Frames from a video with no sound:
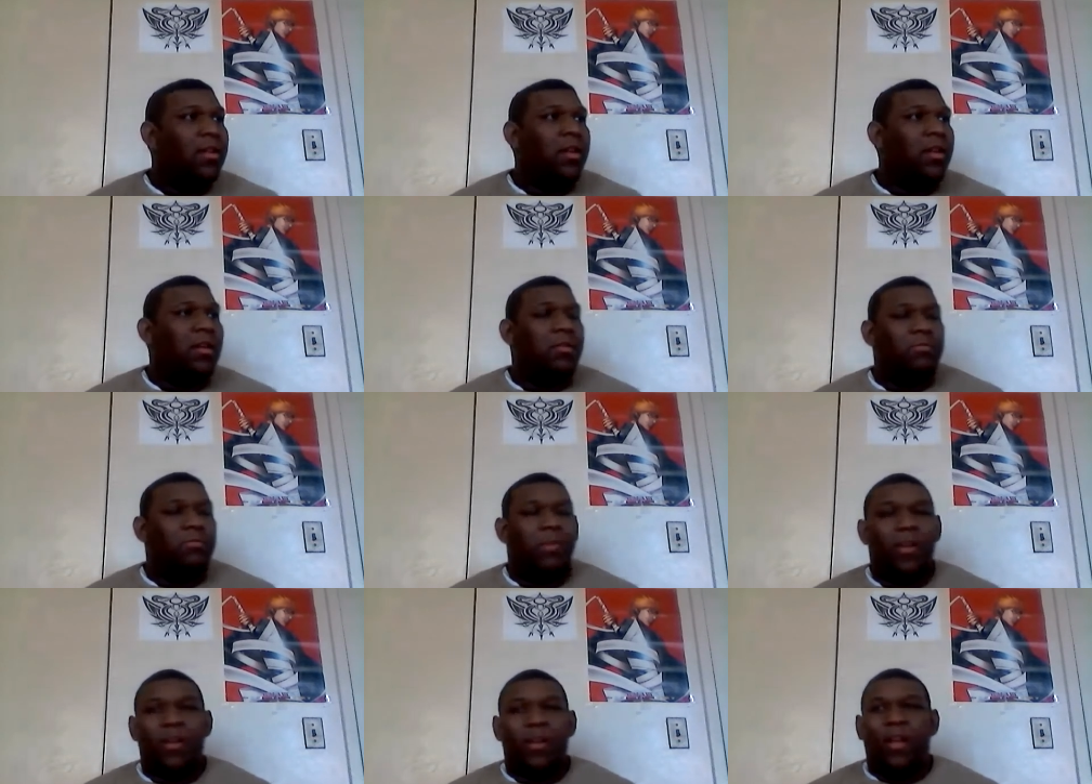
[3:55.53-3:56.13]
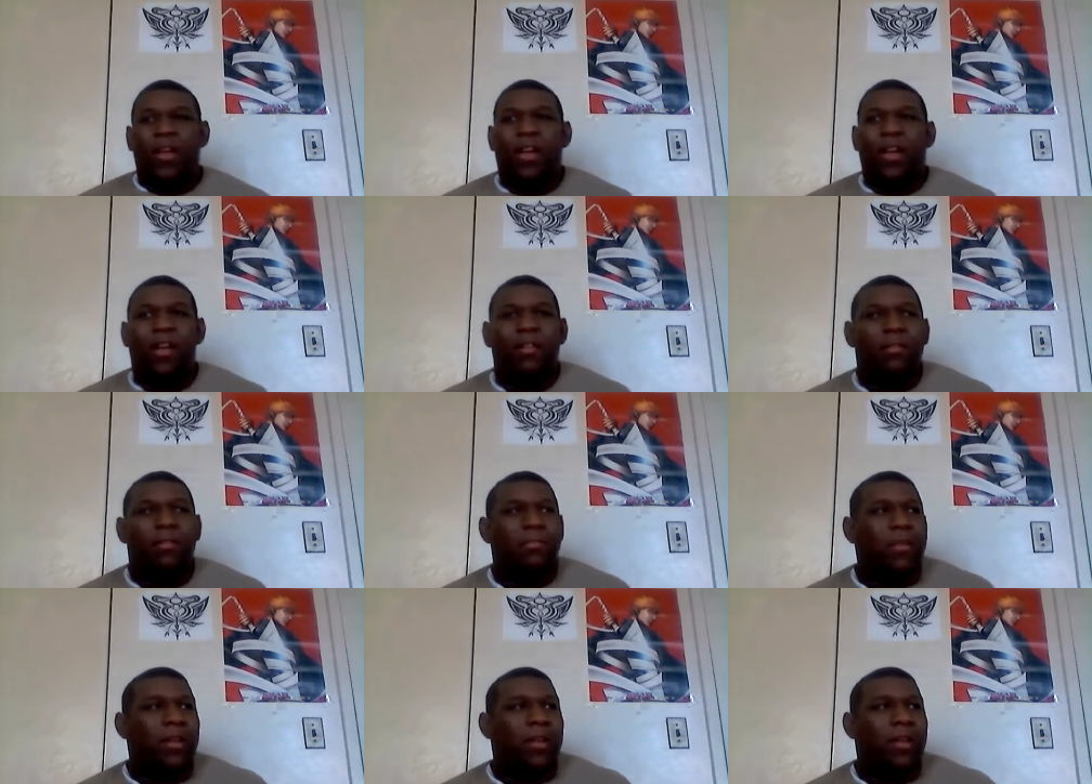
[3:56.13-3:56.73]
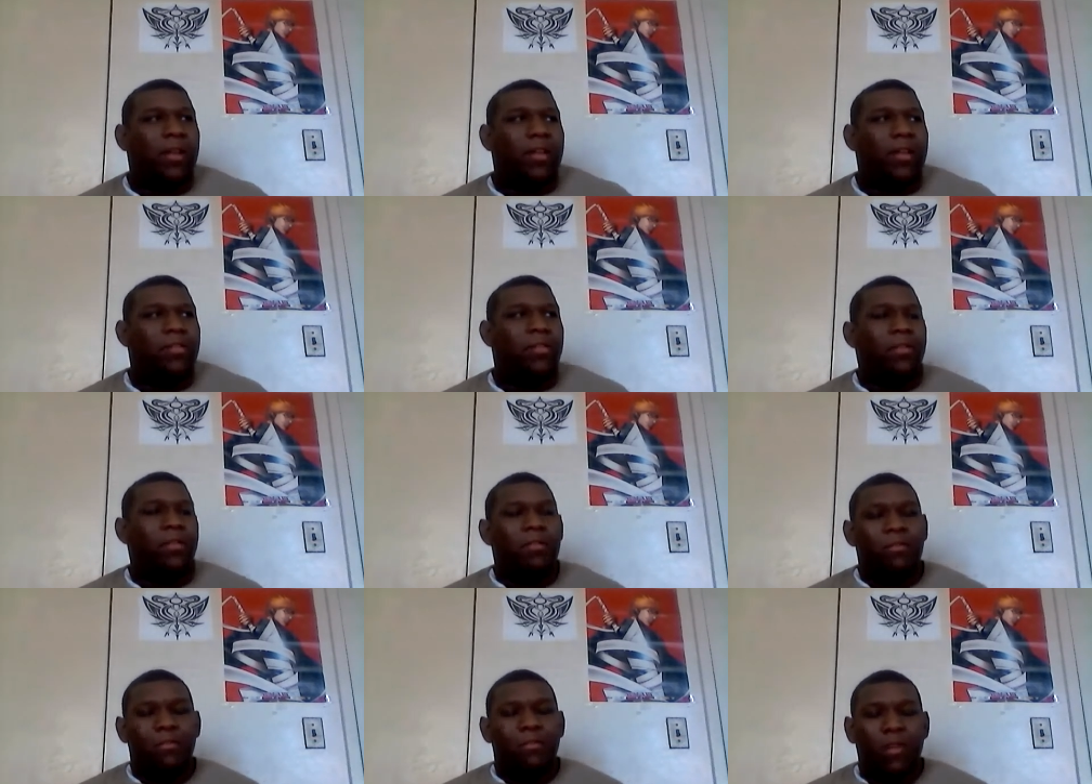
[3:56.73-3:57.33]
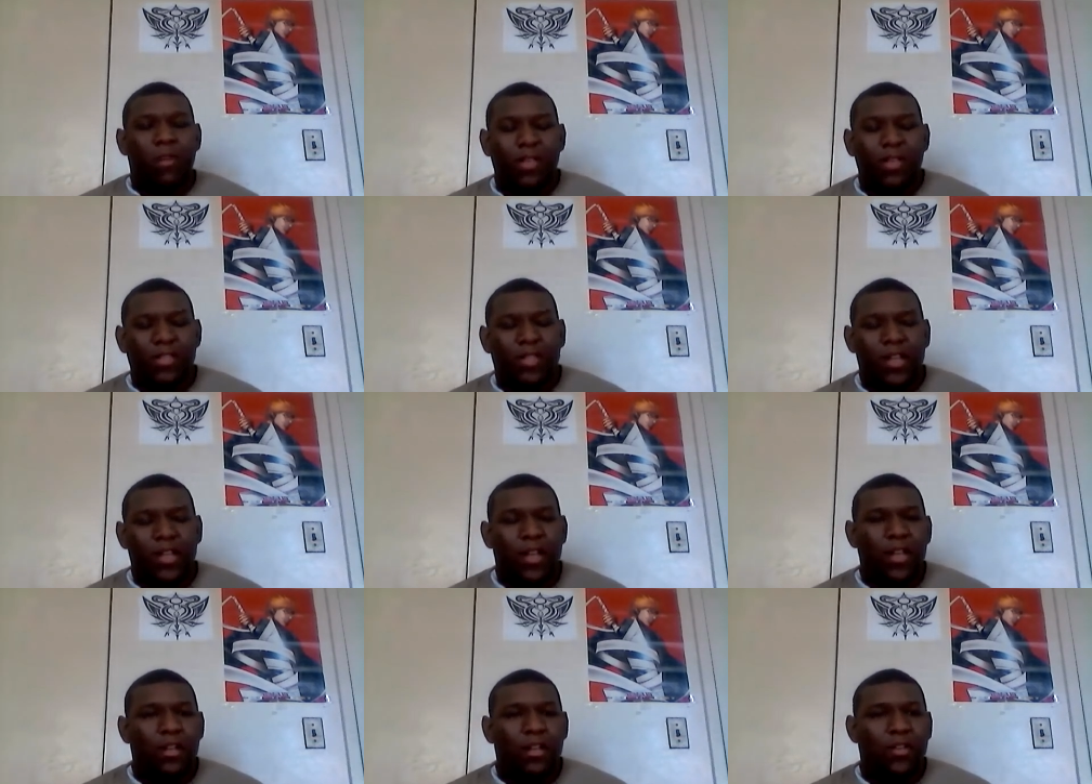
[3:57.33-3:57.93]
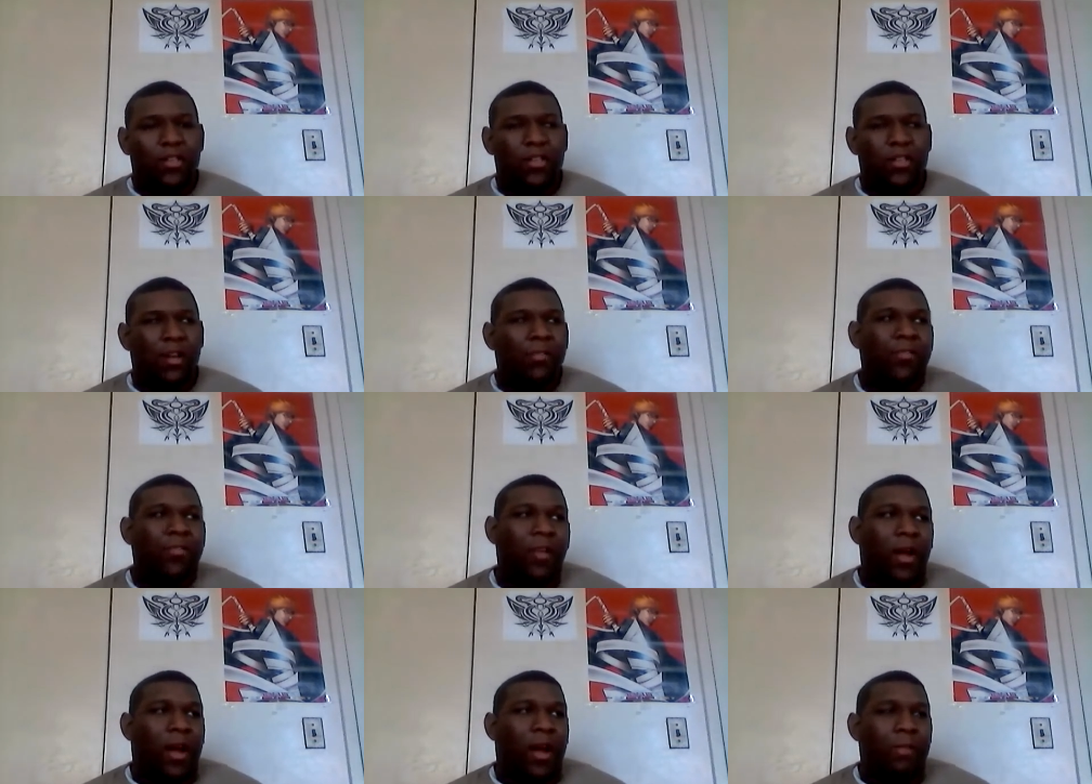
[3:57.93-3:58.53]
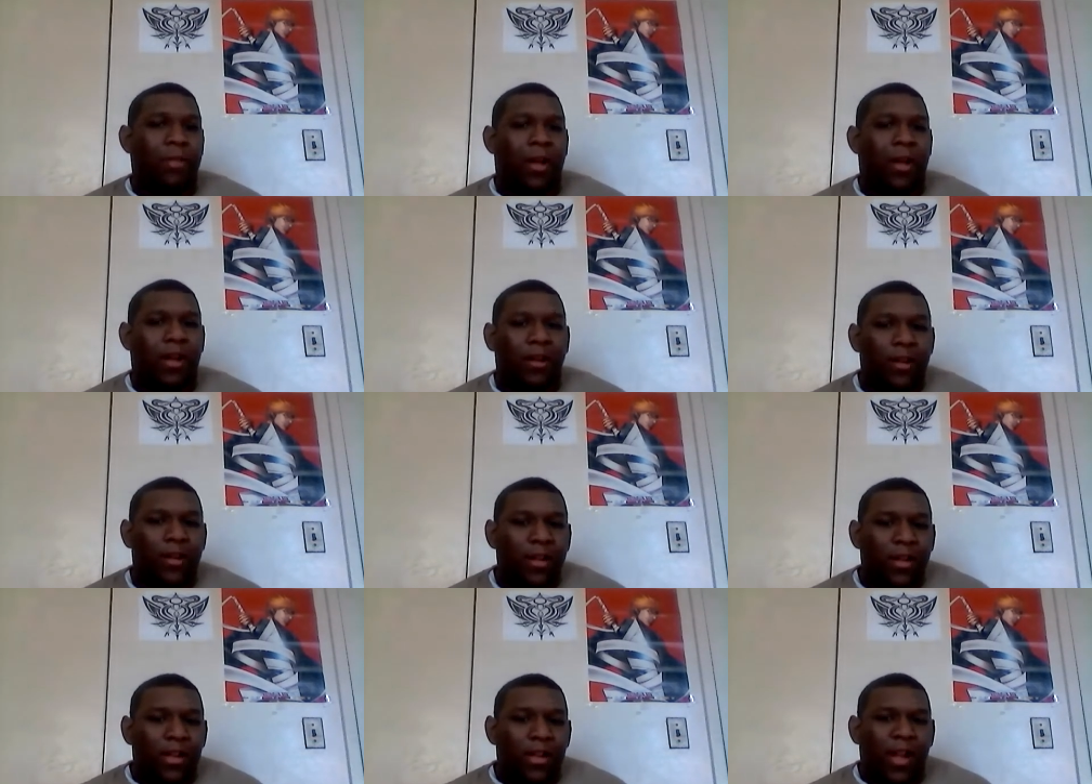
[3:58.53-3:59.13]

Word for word: Um, but I gotta admit, you, if you want to see it yourself, I'm not.